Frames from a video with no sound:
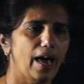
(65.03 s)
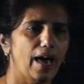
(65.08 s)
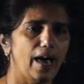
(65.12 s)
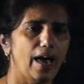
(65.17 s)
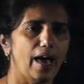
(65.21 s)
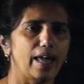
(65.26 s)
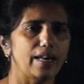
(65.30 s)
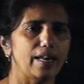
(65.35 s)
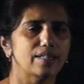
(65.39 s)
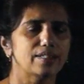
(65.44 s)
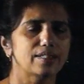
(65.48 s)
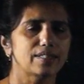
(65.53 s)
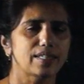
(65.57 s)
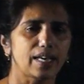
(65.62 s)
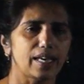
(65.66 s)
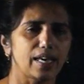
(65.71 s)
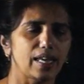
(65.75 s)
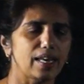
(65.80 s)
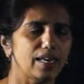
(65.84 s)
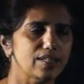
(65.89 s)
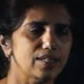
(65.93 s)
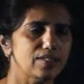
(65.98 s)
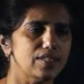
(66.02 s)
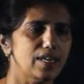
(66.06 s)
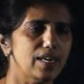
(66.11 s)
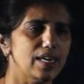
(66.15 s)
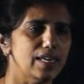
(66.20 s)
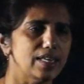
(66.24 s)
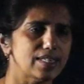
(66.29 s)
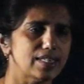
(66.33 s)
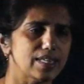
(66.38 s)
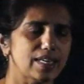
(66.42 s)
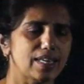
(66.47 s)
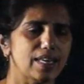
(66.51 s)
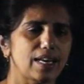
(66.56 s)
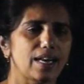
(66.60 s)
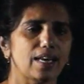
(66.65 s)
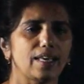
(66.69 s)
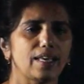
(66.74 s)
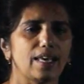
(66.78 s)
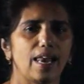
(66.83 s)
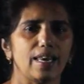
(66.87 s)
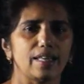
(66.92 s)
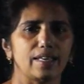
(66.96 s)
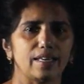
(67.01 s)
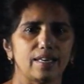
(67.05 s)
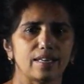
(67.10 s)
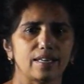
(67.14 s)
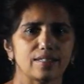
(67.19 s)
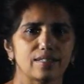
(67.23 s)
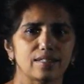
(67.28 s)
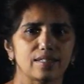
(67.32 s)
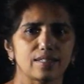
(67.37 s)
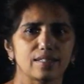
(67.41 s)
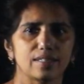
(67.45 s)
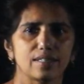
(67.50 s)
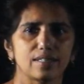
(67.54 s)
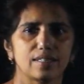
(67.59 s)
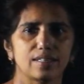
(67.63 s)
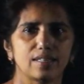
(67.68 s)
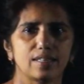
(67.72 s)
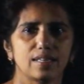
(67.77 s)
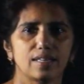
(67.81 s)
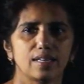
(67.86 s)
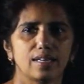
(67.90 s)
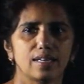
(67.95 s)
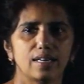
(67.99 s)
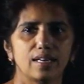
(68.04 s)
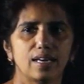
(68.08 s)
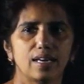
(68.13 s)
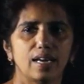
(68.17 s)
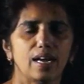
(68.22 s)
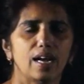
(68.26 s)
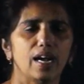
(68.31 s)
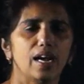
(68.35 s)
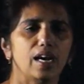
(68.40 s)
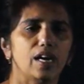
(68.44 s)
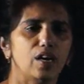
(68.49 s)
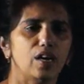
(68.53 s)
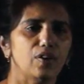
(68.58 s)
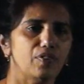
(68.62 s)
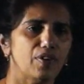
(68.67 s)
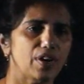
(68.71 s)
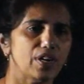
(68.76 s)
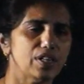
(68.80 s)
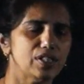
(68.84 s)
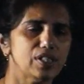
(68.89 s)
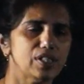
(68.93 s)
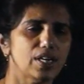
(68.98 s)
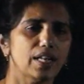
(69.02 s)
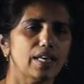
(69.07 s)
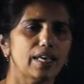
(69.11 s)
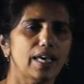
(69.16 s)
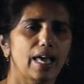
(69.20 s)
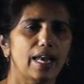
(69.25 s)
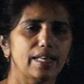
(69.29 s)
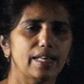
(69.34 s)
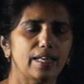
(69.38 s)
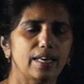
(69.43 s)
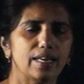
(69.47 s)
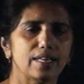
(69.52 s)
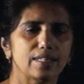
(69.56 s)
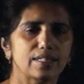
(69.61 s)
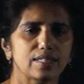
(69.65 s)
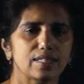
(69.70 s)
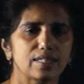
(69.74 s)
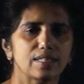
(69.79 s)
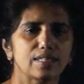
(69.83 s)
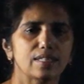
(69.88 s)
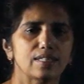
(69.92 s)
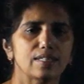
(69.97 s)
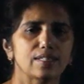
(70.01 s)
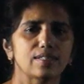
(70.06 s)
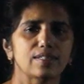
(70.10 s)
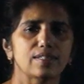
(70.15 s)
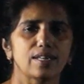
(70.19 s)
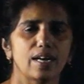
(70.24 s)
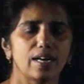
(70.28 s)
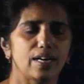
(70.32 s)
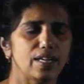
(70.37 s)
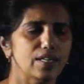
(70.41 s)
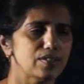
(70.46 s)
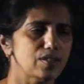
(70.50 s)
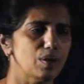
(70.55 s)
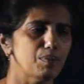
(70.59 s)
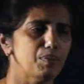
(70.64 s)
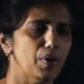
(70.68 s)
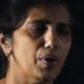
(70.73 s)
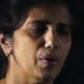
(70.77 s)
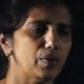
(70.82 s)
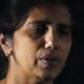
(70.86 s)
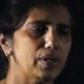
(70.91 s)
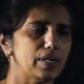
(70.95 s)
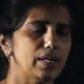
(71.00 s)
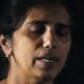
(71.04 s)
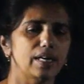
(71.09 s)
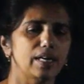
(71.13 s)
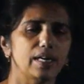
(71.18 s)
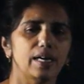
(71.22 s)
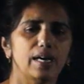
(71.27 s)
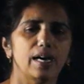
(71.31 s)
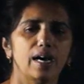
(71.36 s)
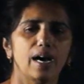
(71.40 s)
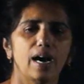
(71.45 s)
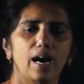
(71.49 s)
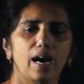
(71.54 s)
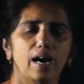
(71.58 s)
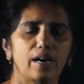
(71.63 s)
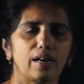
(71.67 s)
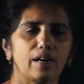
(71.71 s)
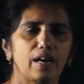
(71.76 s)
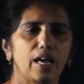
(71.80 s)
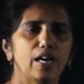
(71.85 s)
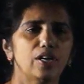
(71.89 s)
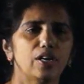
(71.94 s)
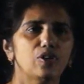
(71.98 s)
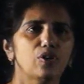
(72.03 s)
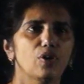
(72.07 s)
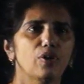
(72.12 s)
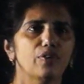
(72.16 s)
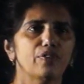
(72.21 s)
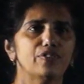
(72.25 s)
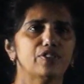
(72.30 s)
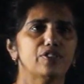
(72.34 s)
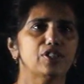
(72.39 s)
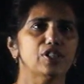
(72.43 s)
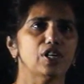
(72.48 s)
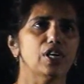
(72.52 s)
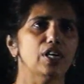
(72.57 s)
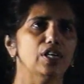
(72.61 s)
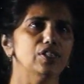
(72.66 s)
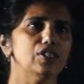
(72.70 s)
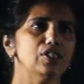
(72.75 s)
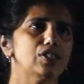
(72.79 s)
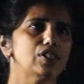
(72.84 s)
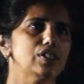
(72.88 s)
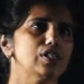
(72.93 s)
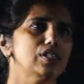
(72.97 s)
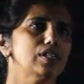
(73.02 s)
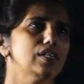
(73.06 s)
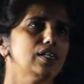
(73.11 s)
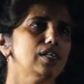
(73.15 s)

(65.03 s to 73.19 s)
and second is integral calculus. Differential calculus studies about a rate of change.